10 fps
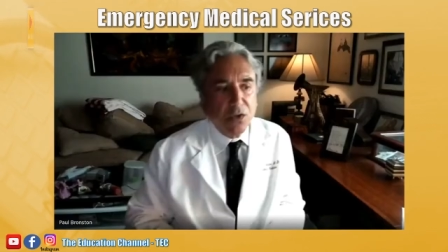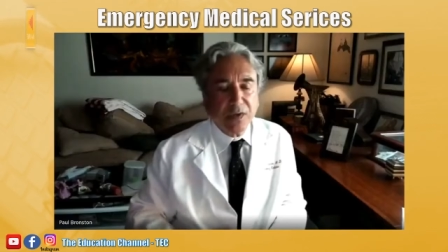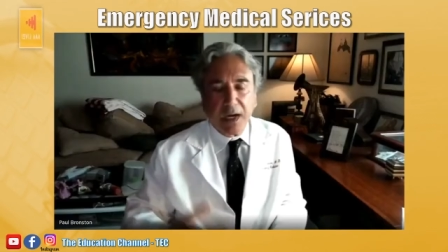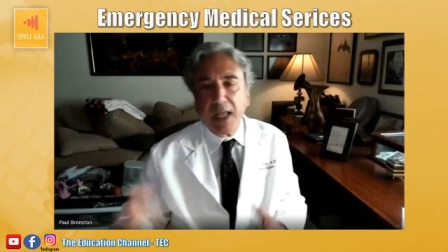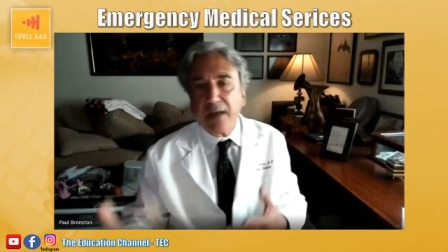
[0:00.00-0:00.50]

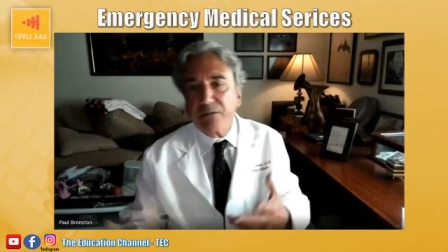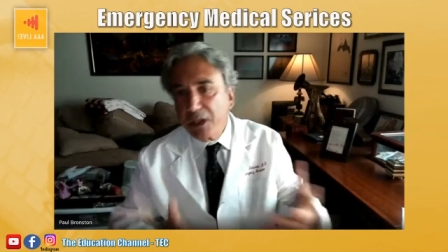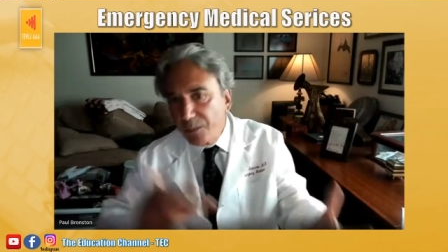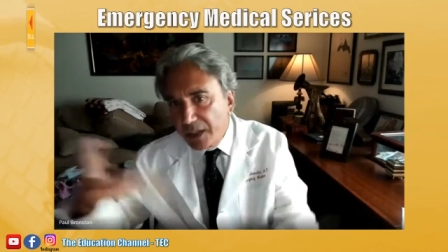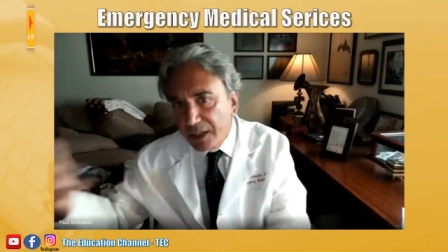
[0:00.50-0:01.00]
got to have the
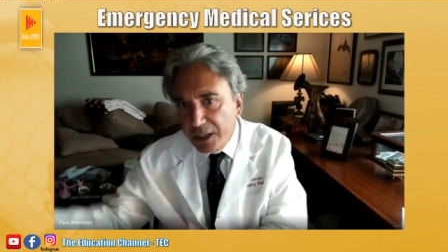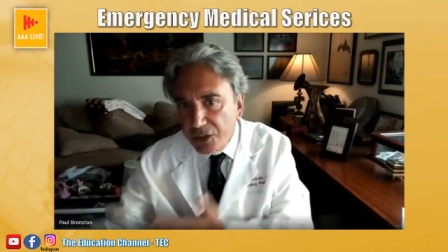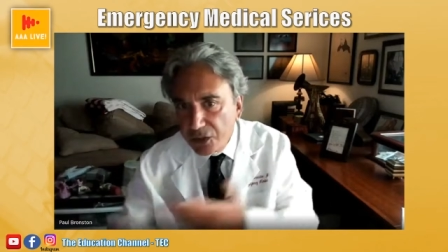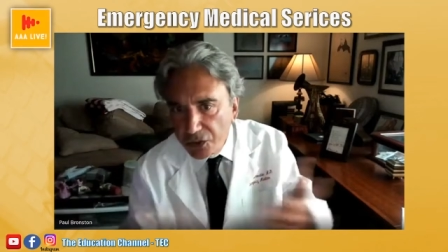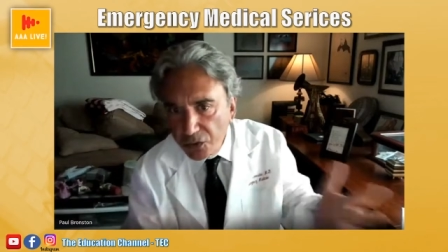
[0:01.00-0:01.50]
ability
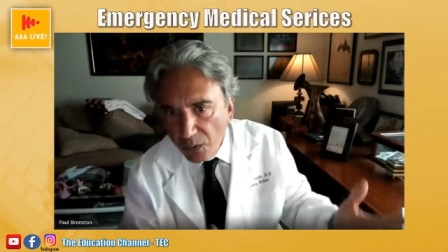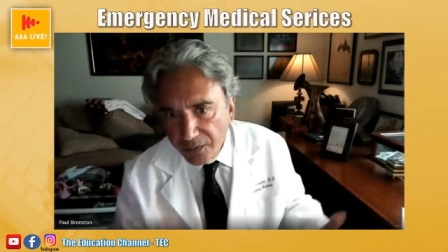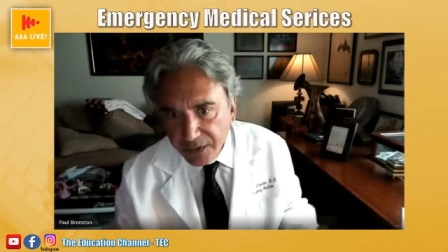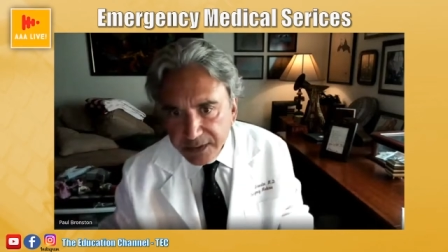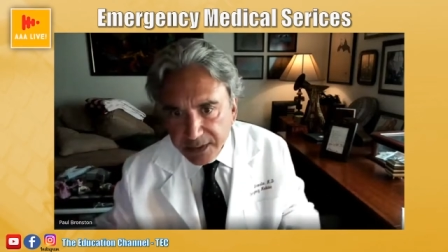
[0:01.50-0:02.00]
to do all
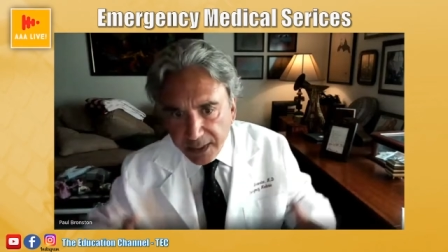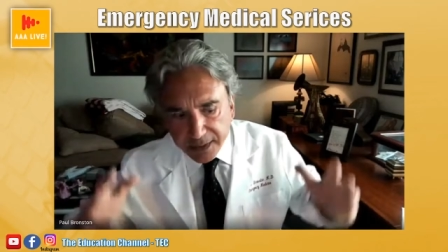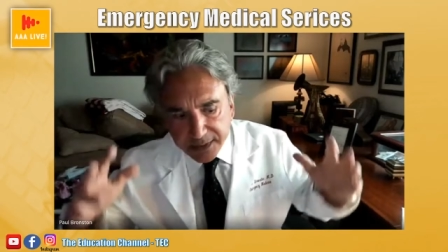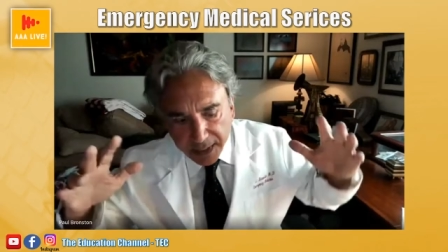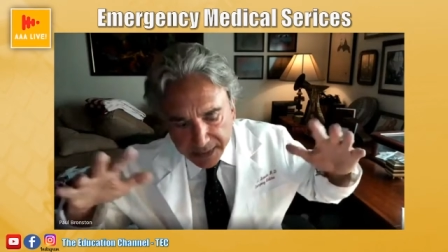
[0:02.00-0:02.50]
these
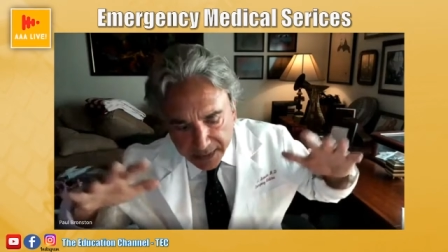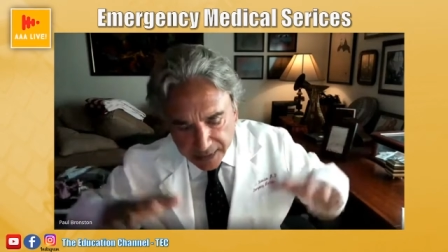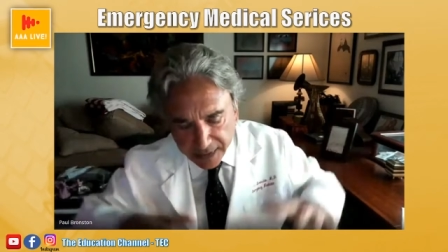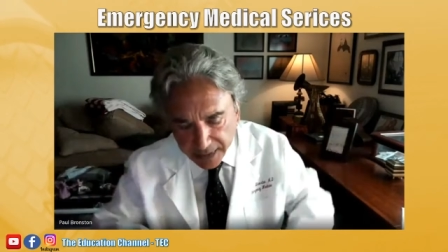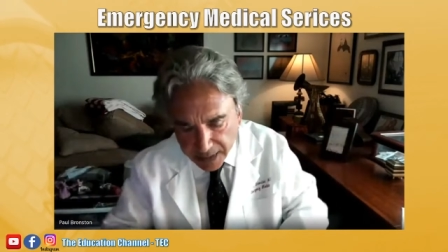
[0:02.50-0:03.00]
things and to
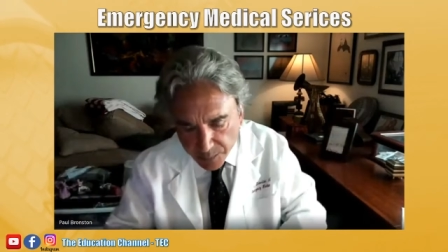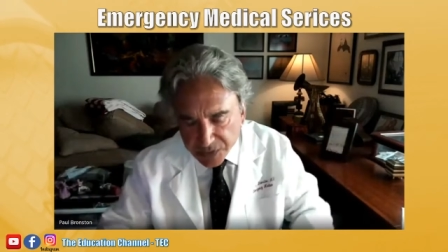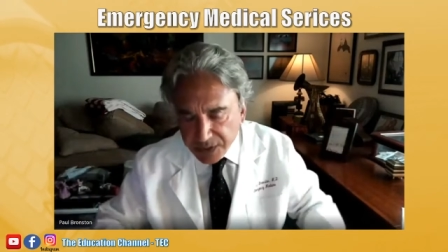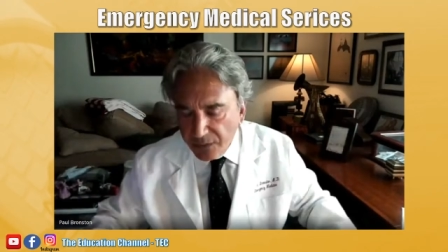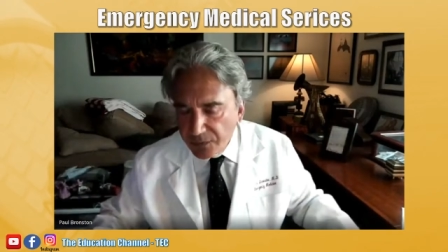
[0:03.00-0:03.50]
keep
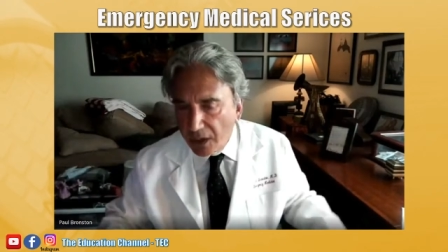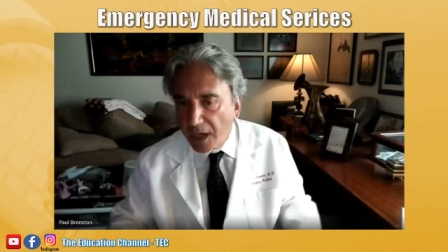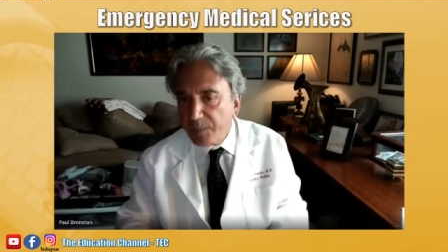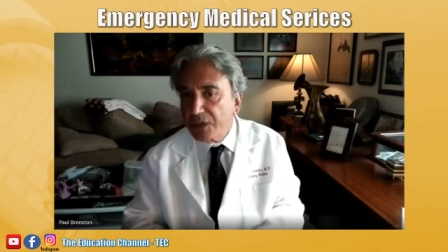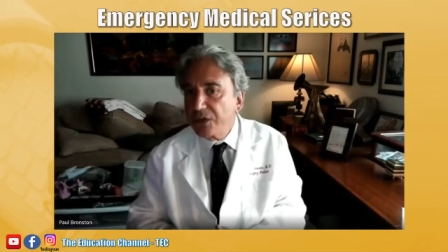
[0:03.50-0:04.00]
yourself
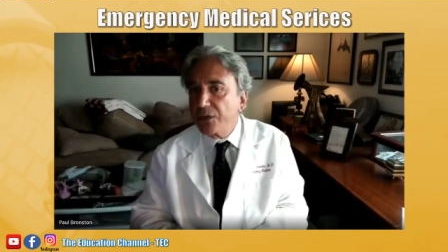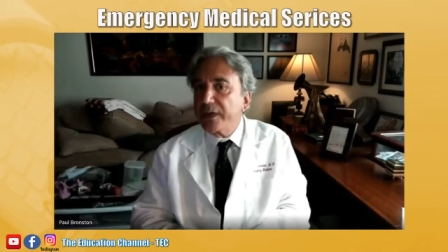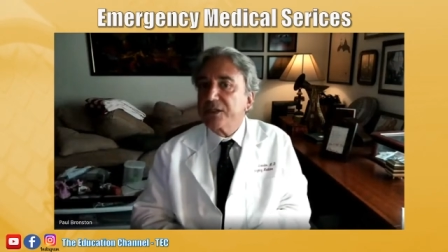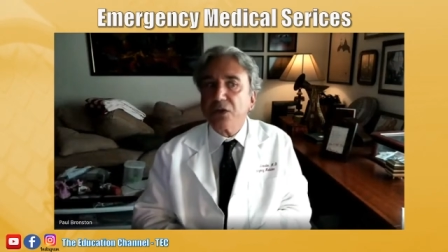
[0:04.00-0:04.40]
calm to do it.